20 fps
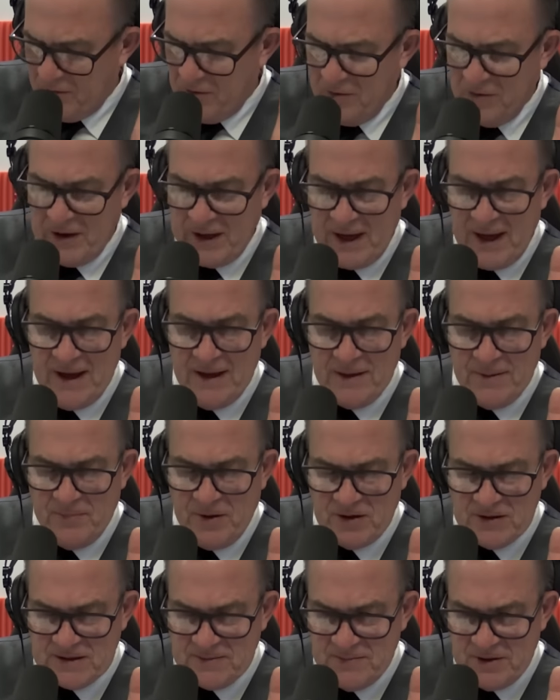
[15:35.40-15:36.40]
ruling out the
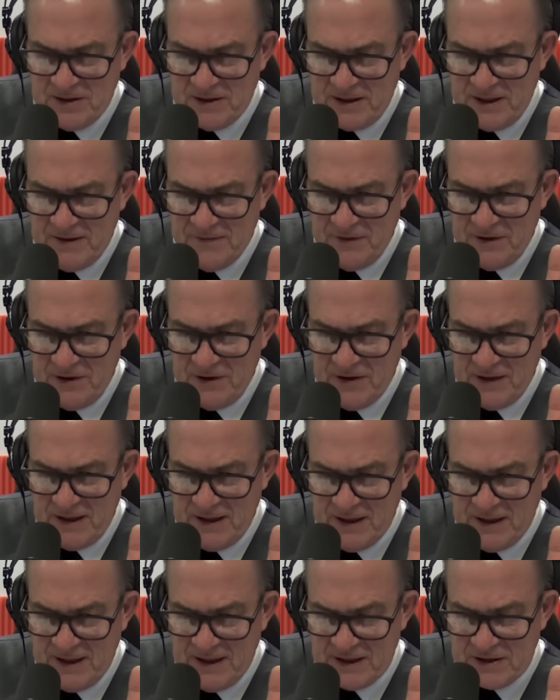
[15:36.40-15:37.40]
possibility of an
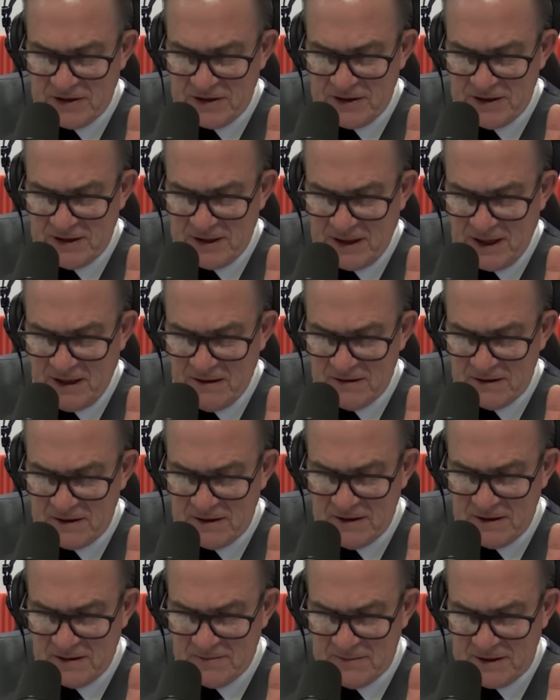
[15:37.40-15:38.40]
early election in the current
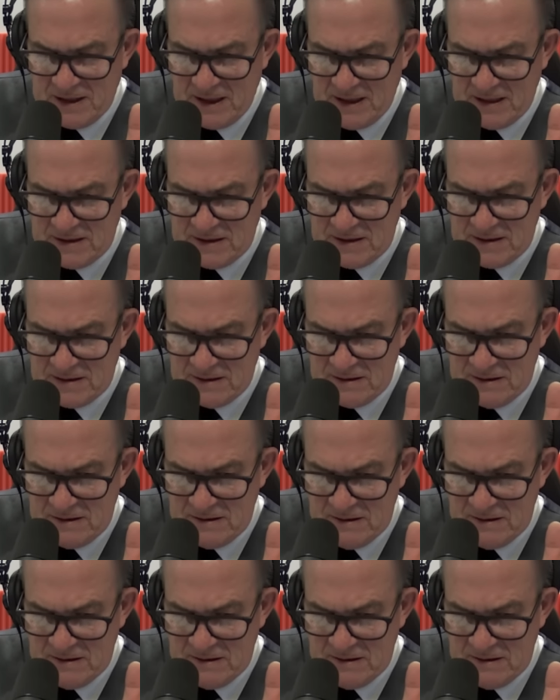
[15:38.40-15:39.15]
circumstances.